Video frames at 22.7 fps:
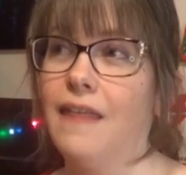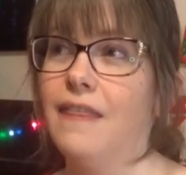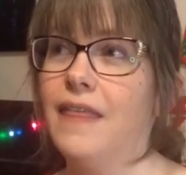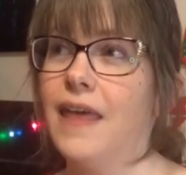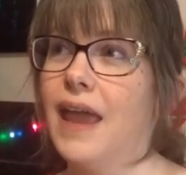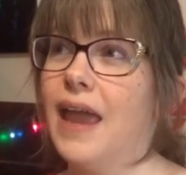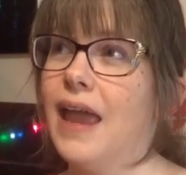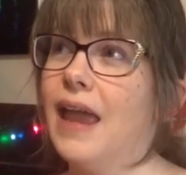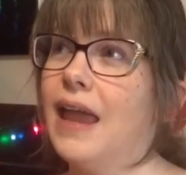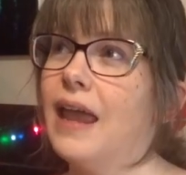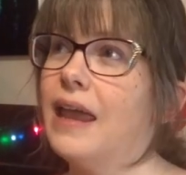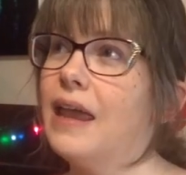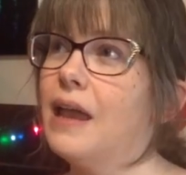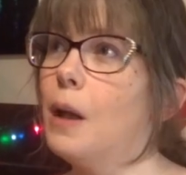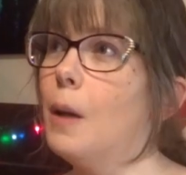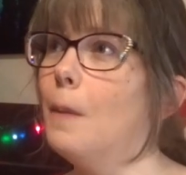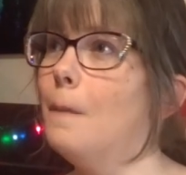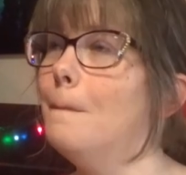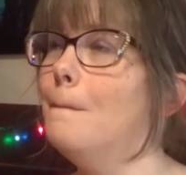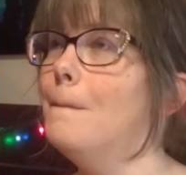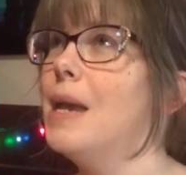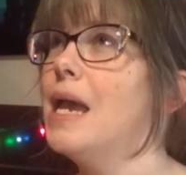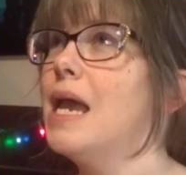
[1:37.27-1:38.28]
They
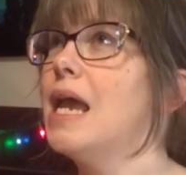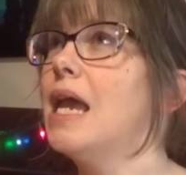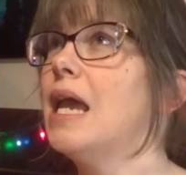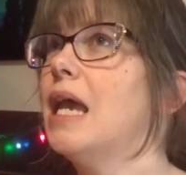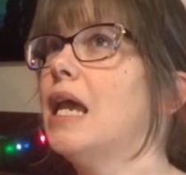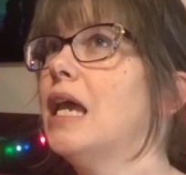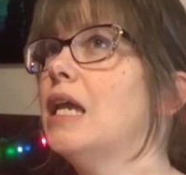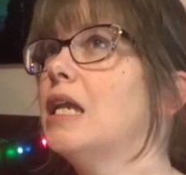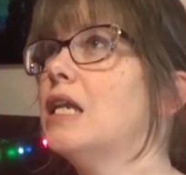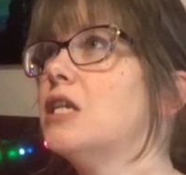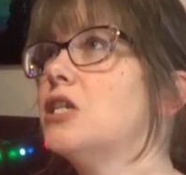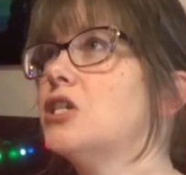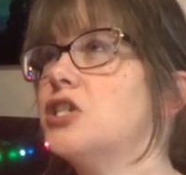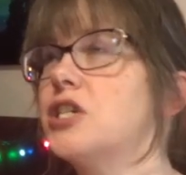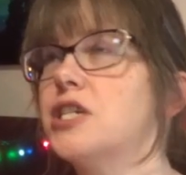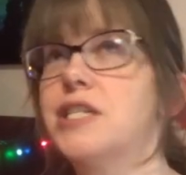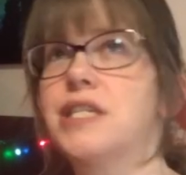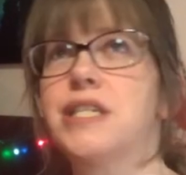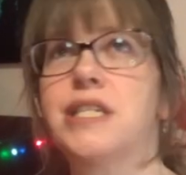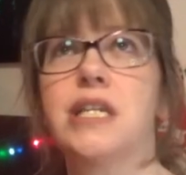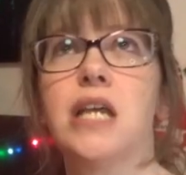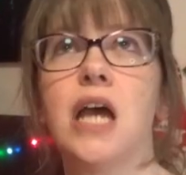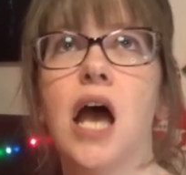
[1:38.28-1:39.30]
made
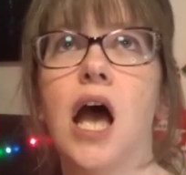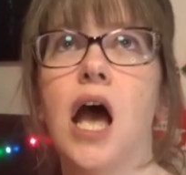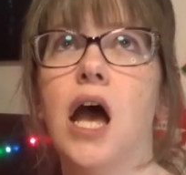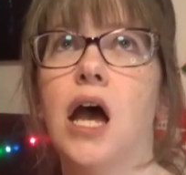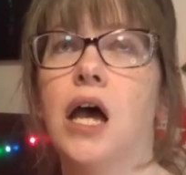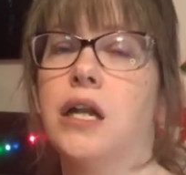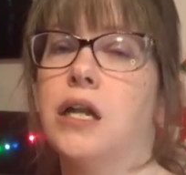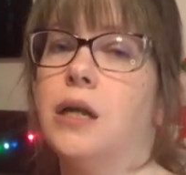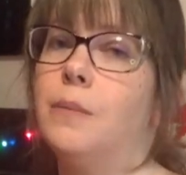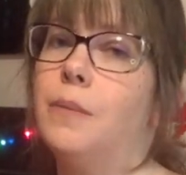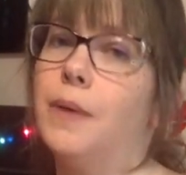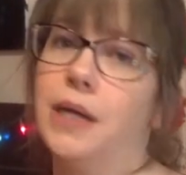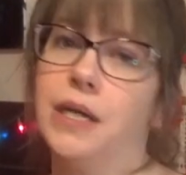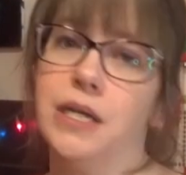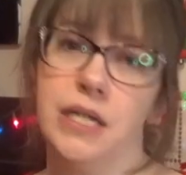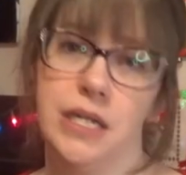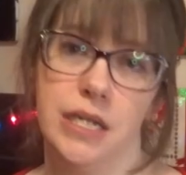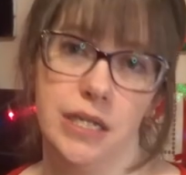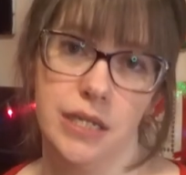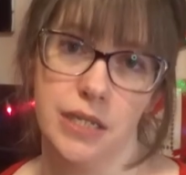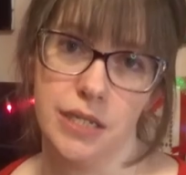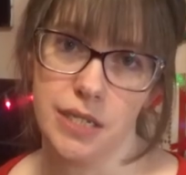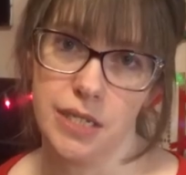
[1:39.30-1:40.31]
just an
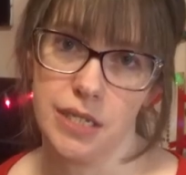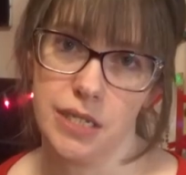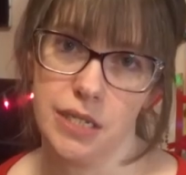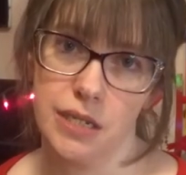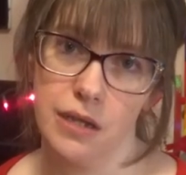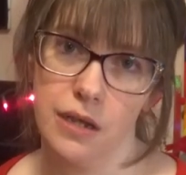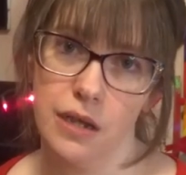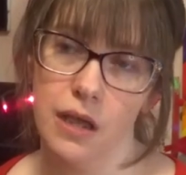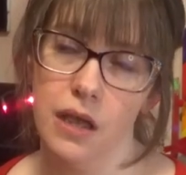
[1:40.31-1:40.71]
abundance